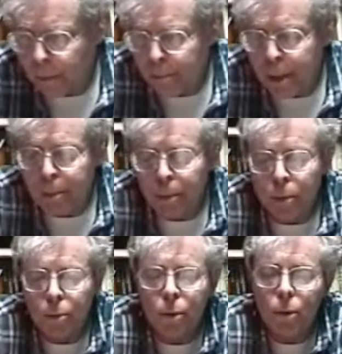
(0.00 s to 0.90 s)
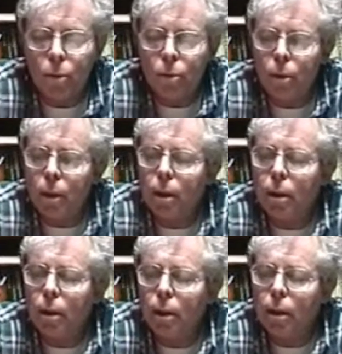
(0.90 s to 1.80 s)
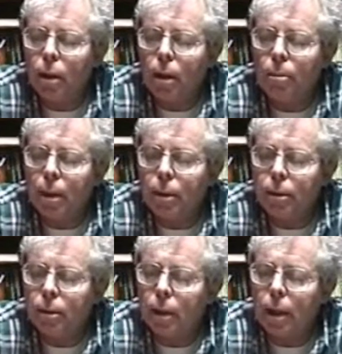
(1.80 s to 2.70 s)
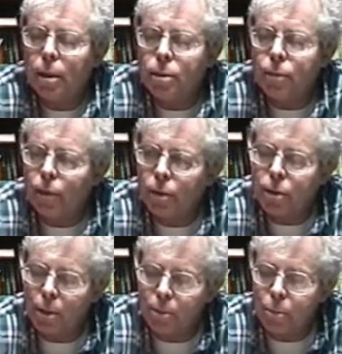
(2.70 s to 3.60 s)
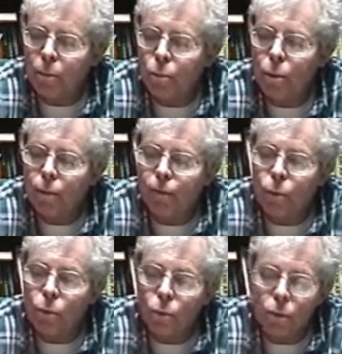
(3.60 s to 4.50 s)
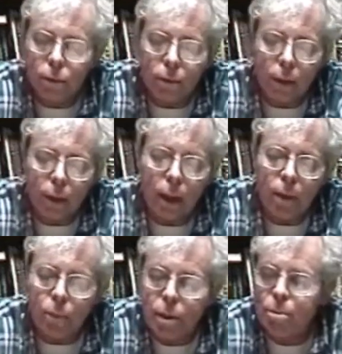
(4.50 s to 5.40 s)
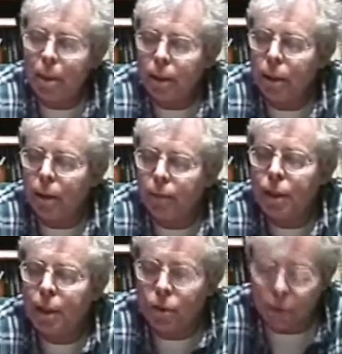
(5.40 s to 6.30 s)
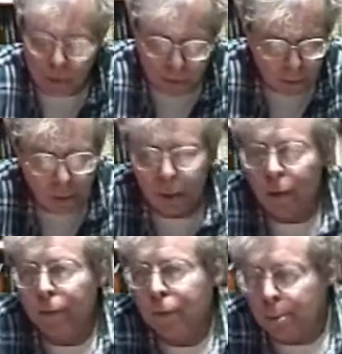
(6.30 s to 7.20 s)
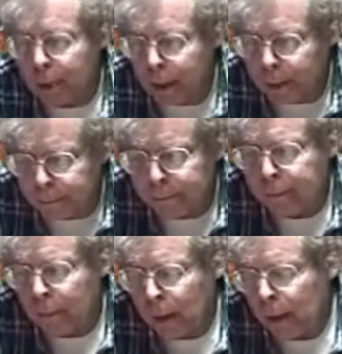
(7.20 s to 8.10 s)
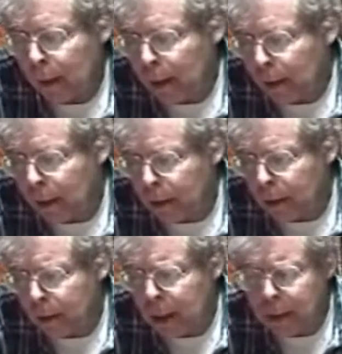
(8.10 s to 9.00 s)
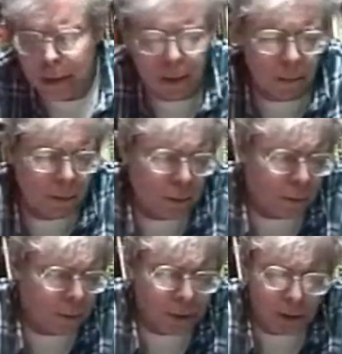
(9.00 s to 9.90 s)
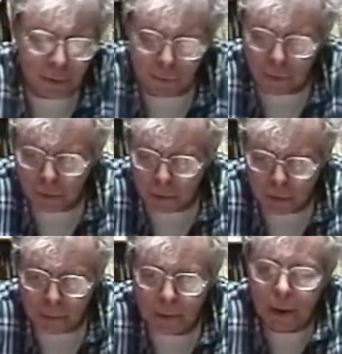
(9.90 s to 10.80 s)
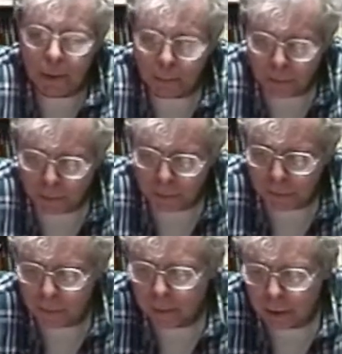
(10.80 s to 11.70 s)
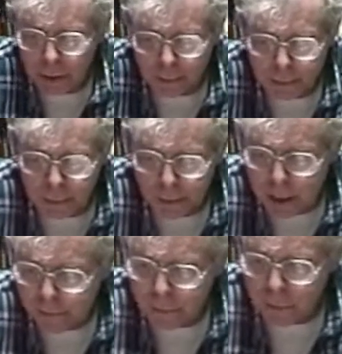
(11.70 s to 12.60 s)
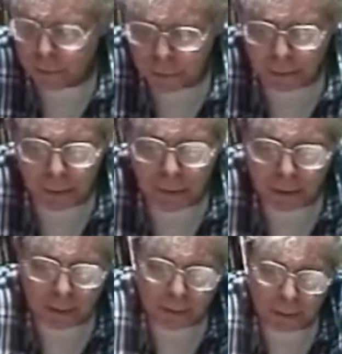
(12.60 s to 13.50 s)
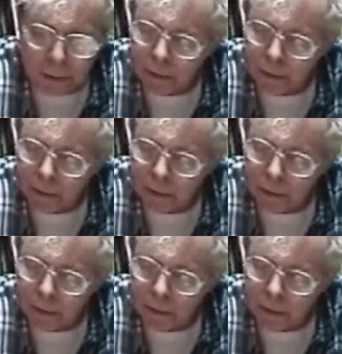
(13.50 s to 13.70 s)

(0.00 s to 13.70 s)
People who know about his friendship for and respect of Titian love the man. He did some stupid things, of course. He was the emperor. Emperors have to do stupid things, but